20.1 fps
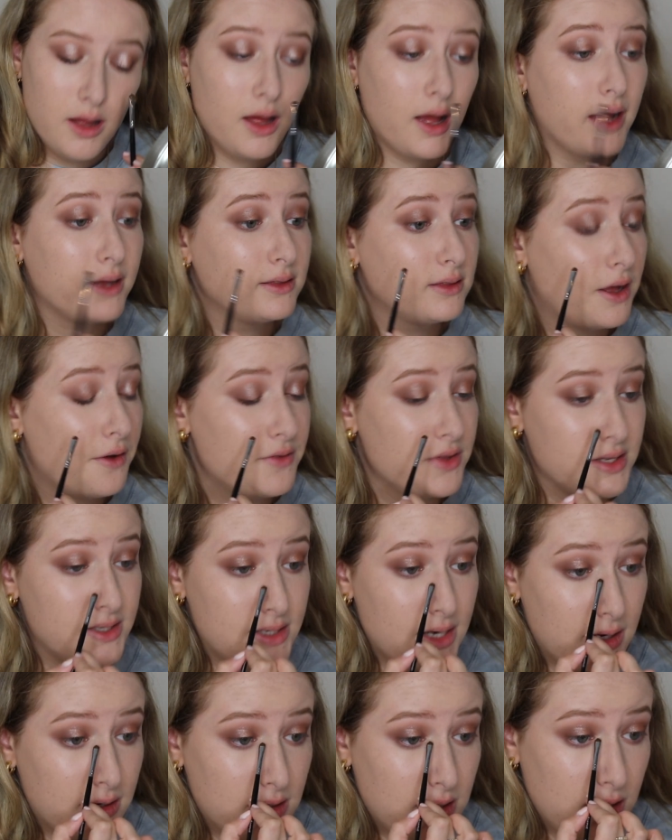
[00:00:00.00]
I love this
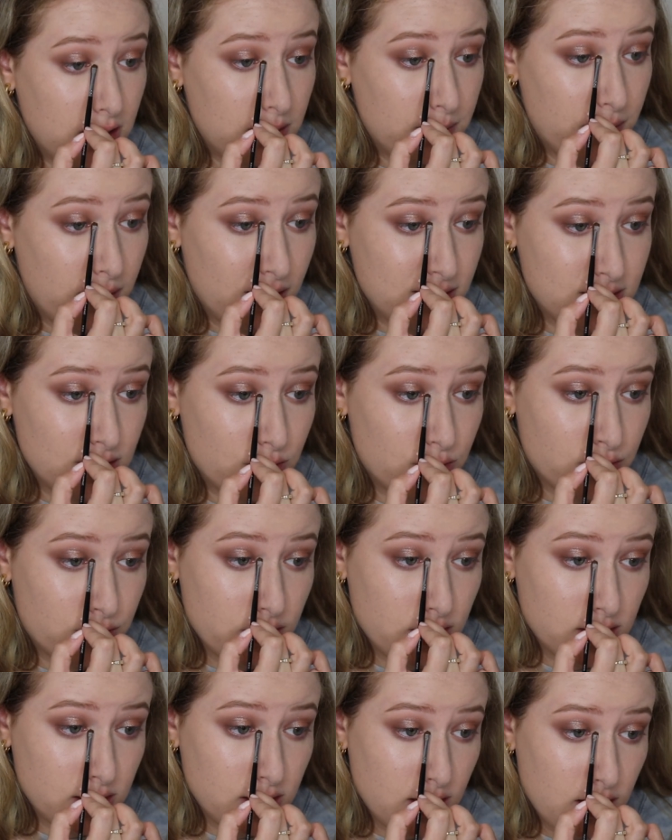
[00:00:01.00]
technique because it
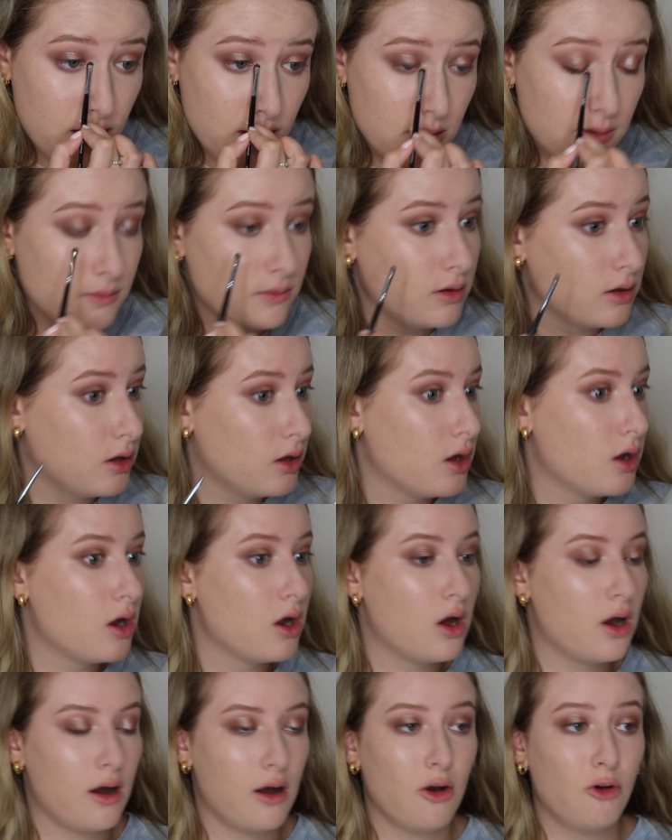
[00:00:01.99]
really
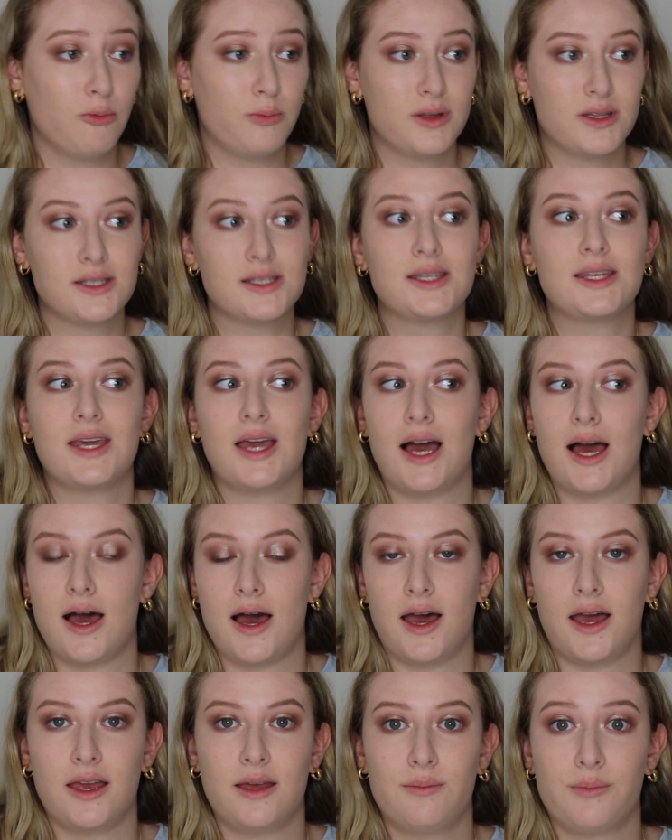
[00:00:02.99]
opens the
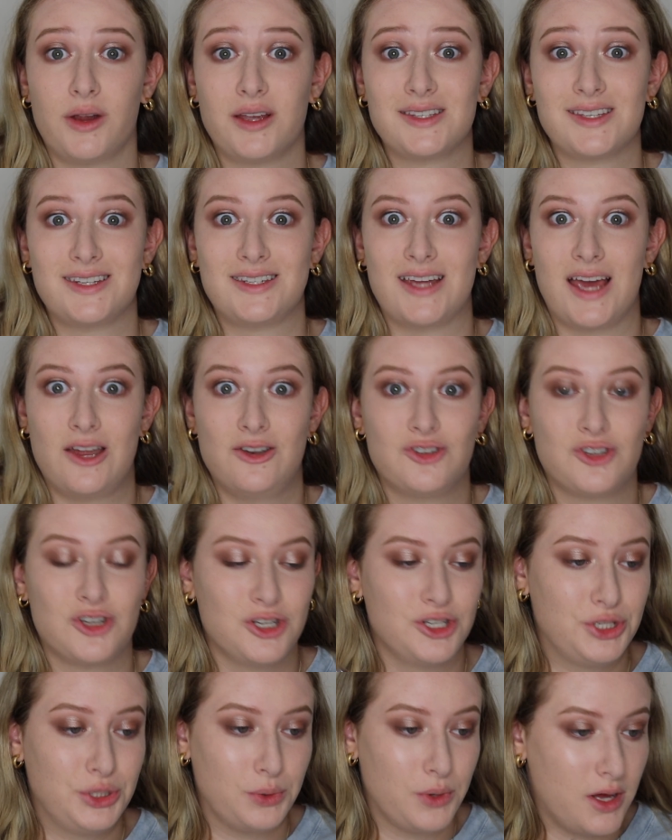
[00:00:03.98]
eye and brings attention
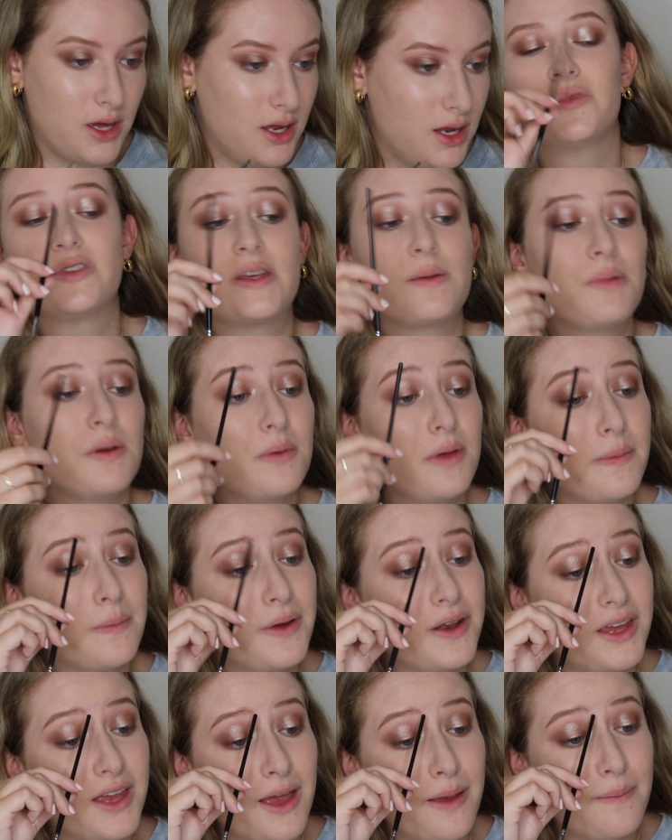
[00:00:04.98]
to it. Some people like
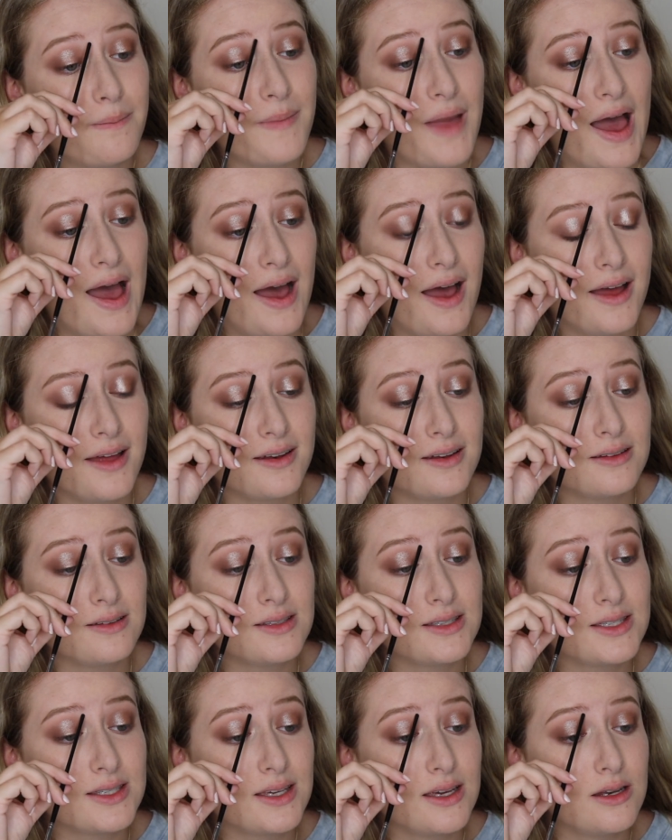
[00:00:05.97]
putting a matte
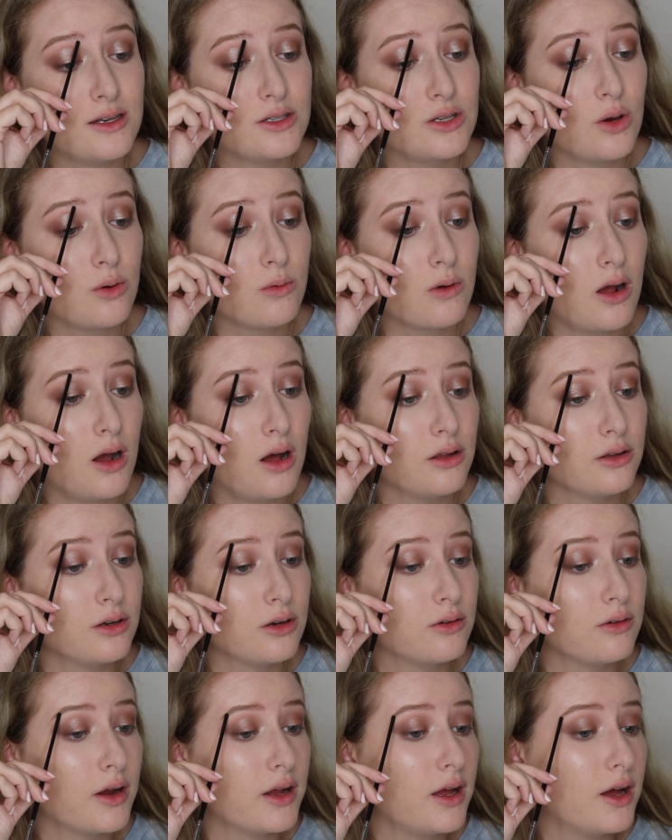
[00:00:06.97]
skin tone
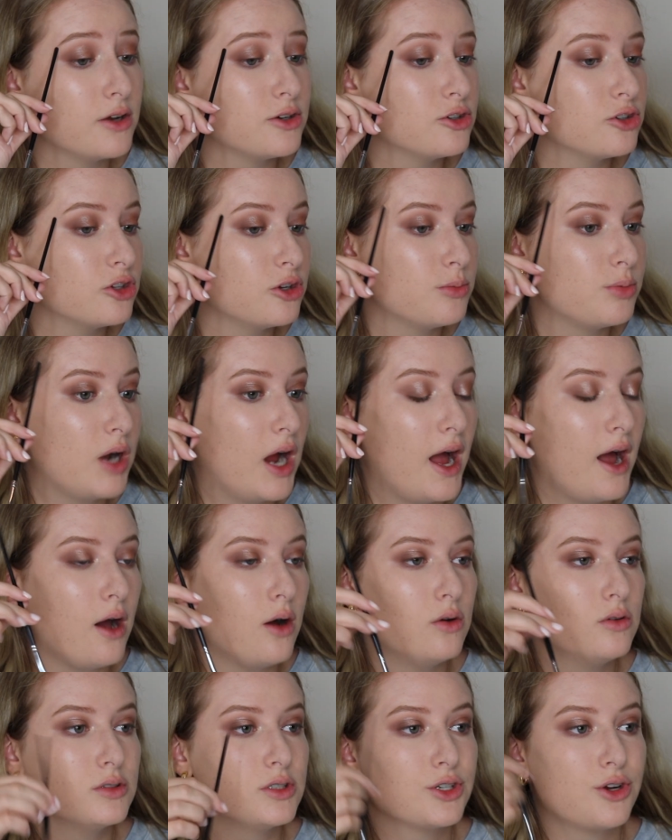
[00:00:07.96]
color right under their
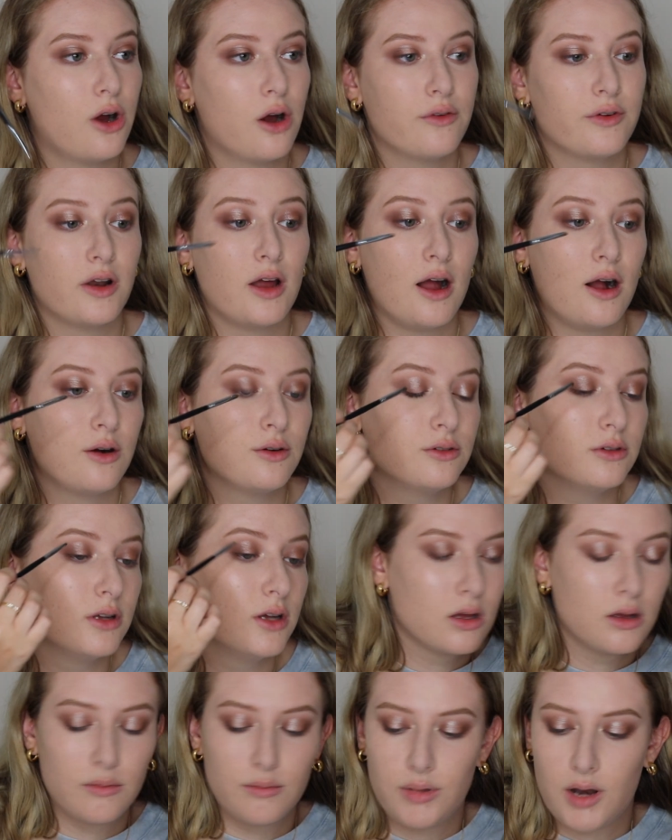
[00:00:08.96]
brow to carve it out,
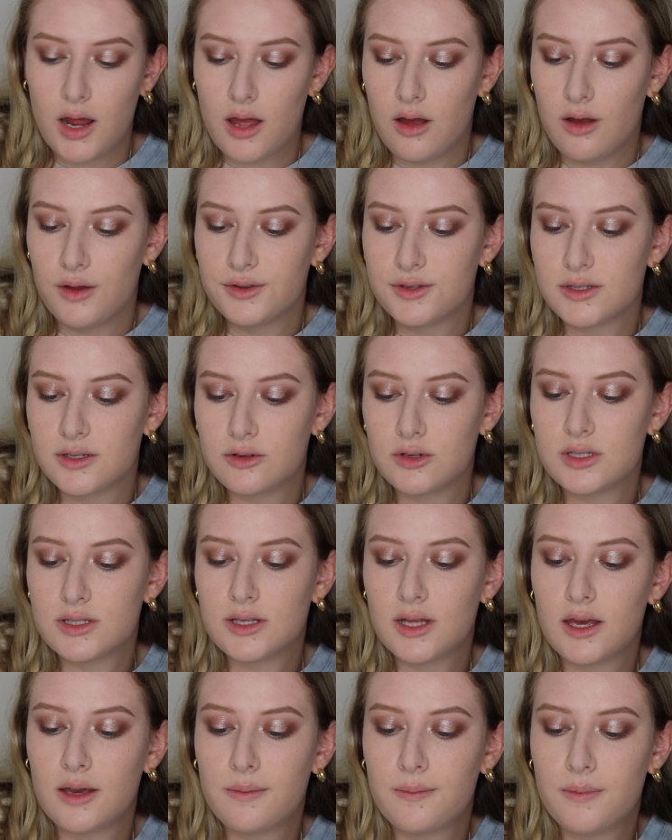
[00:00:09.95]
but I also just
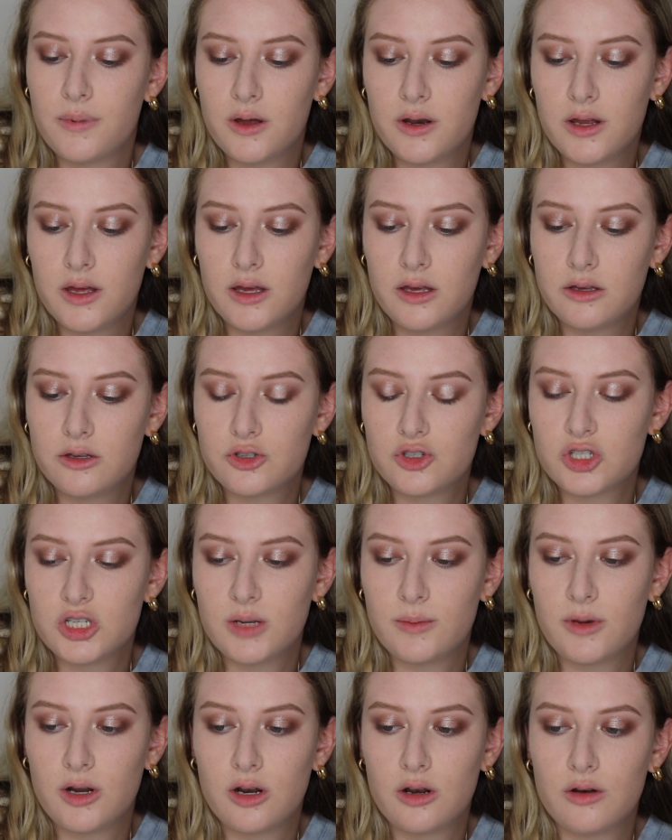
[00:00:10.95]
like putting
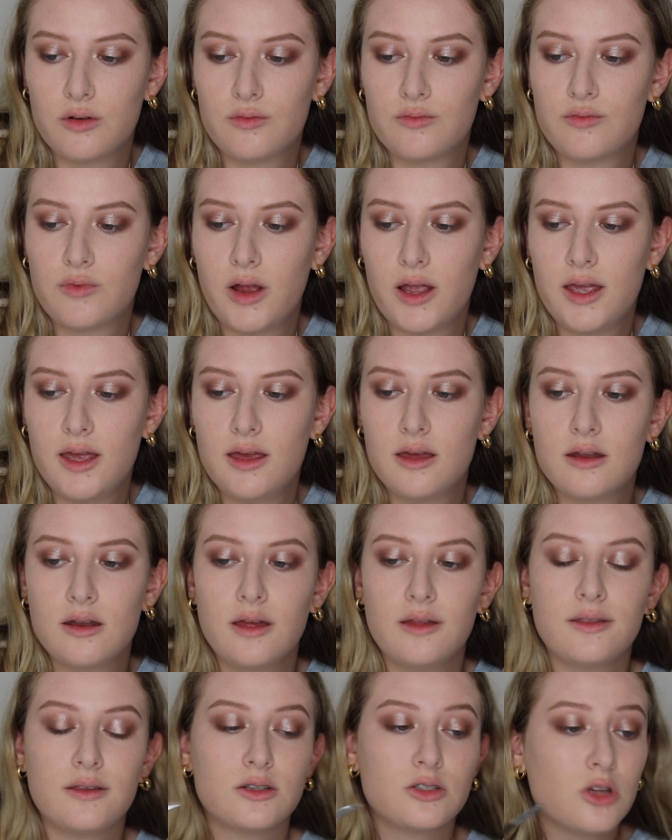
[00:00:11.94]
shimmer right
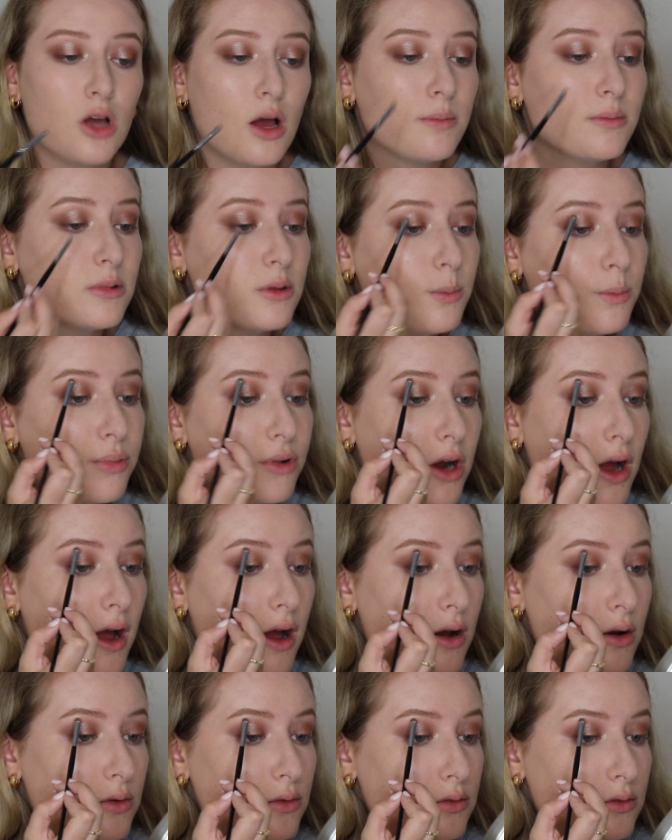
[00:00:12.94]
at the top of the
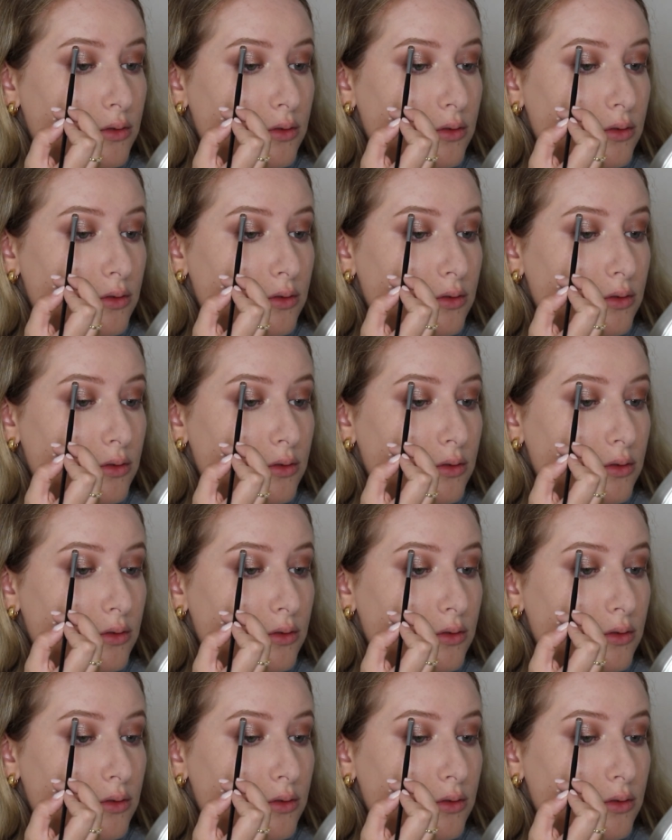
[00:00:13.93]
brow,